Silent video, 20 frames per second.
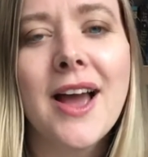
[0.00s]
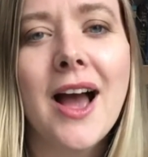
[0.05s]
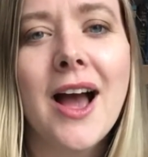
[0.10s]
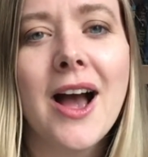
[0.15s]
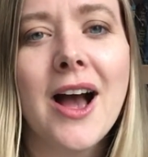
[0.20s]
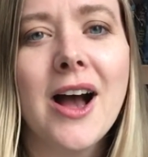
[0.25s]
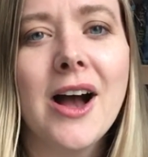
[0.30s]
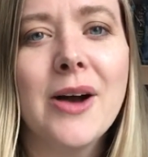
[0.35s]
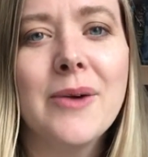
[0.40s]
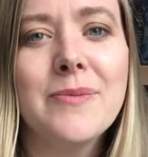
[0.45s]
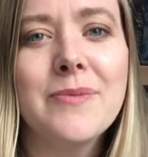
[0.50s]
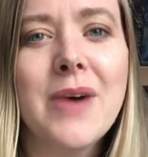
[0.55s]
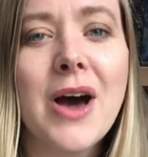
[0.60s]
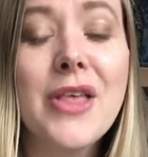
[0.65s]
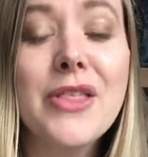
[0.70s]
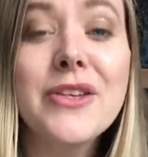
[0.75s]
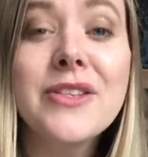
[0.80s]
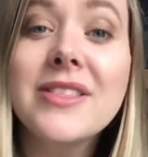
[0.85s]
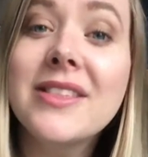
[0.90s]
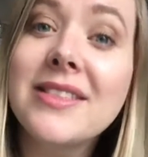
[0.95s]

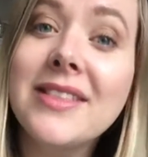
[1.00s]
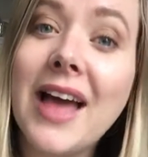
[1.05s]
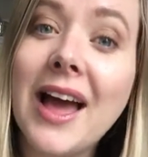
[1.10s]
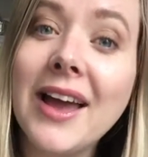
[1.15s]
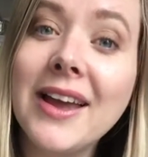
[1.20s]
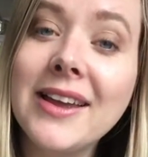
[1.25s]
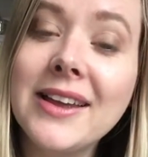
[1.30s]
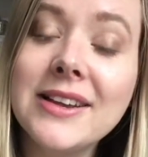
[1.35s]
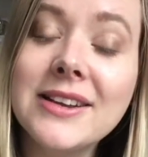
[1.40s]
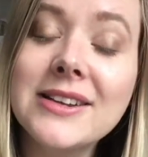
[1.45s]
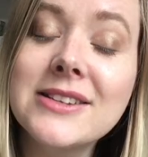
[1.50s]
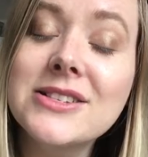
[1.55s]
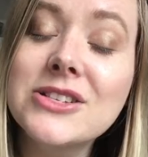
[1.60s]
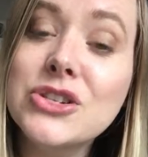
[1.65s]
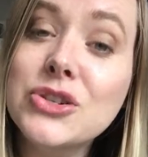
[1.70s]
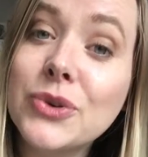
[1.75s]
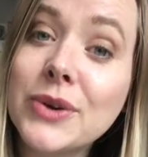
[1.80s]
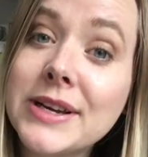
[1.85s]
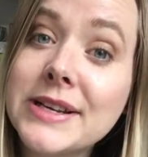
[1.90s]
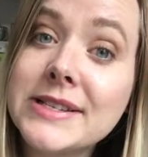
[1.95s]
other than that, he does
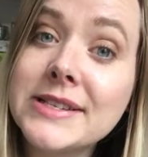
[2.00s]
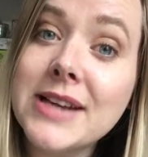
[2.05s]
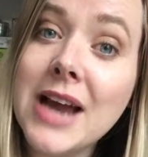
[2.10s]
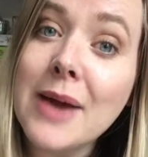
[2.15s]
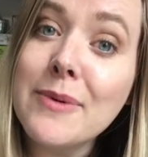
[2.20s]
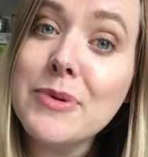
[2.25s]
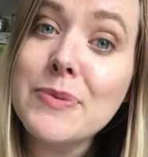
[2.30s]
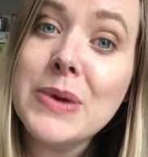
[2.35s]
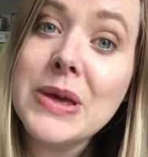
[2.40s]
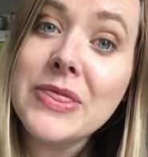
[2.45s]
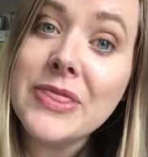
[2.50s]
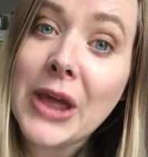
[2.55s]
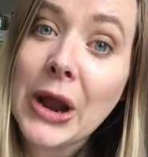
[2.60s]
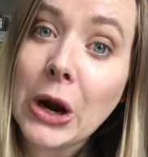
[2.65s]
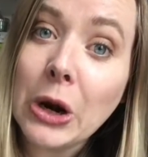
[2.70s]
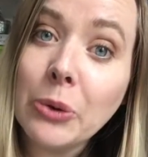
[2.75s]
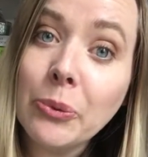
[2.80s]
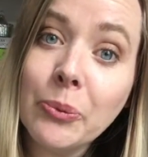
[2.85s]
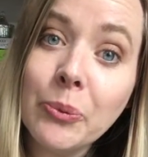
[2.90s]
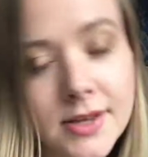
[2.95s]
enjoy his time a bit
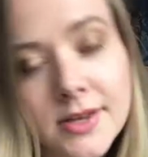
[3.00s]
there.